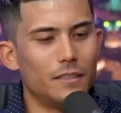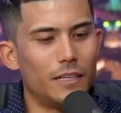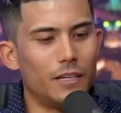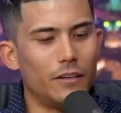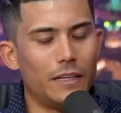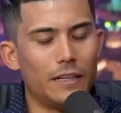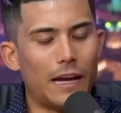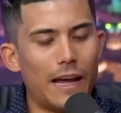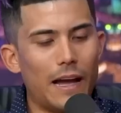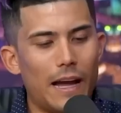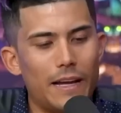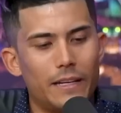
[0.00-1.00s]
no. And
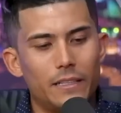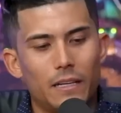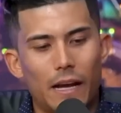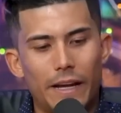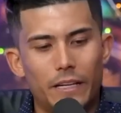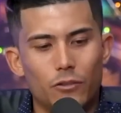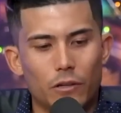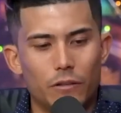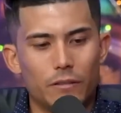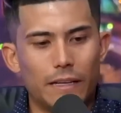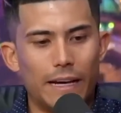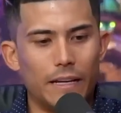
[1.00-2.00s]
I, I, I agree
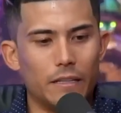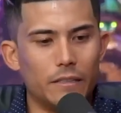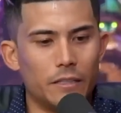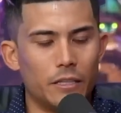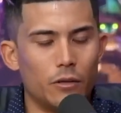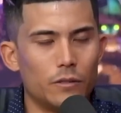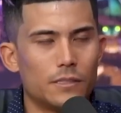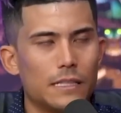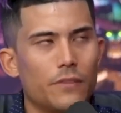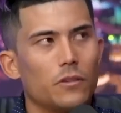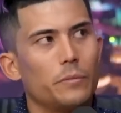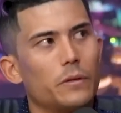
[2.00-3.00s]
with that. You know, it's
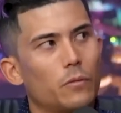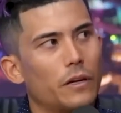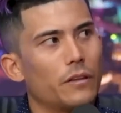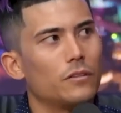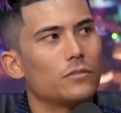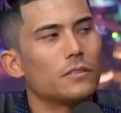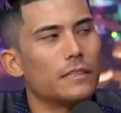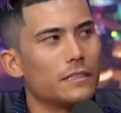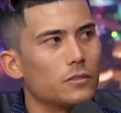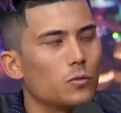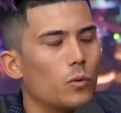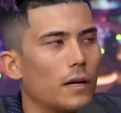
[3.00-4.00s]
never been one of those
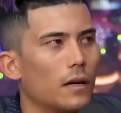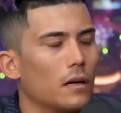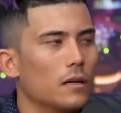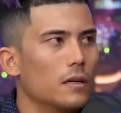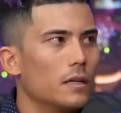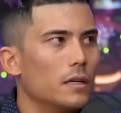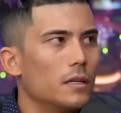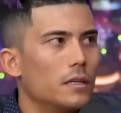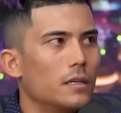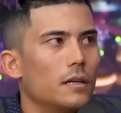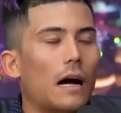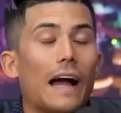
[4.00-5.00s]
things where
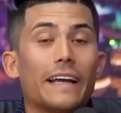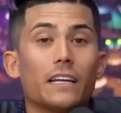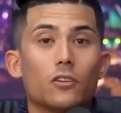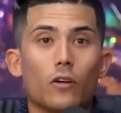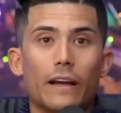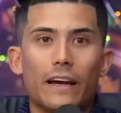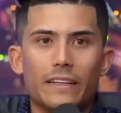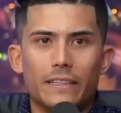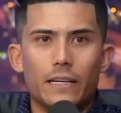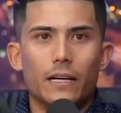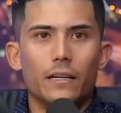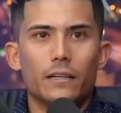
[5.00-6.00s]
I get a great
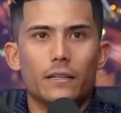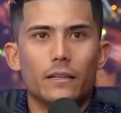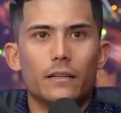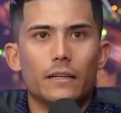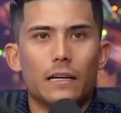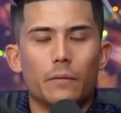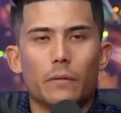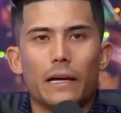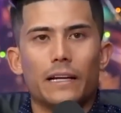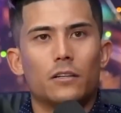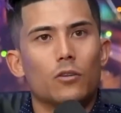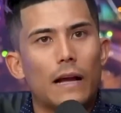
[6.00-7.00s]
idea and I'm
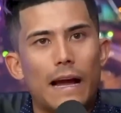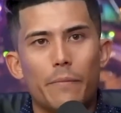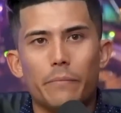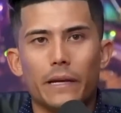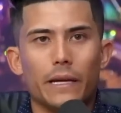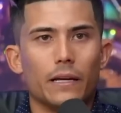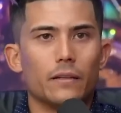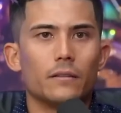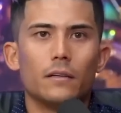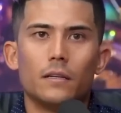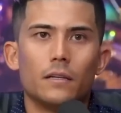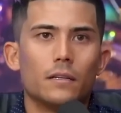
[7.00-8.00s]
like, crap, man,
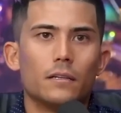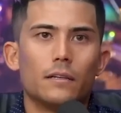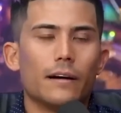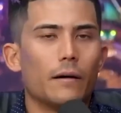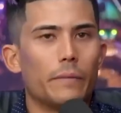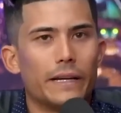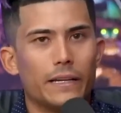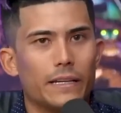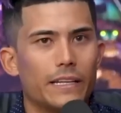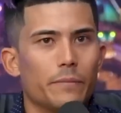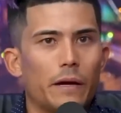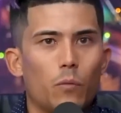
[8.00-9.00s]
how am I going
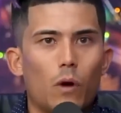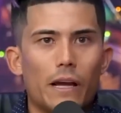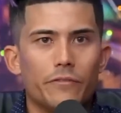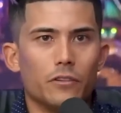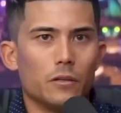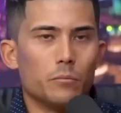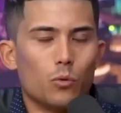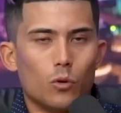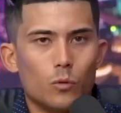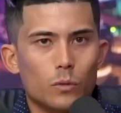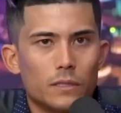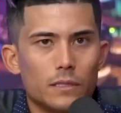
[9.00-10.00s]
to get my wife on
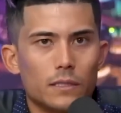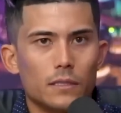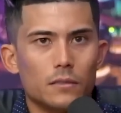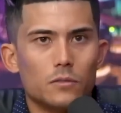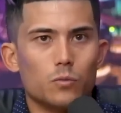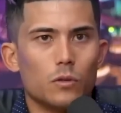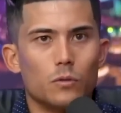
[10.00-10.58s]
board with this?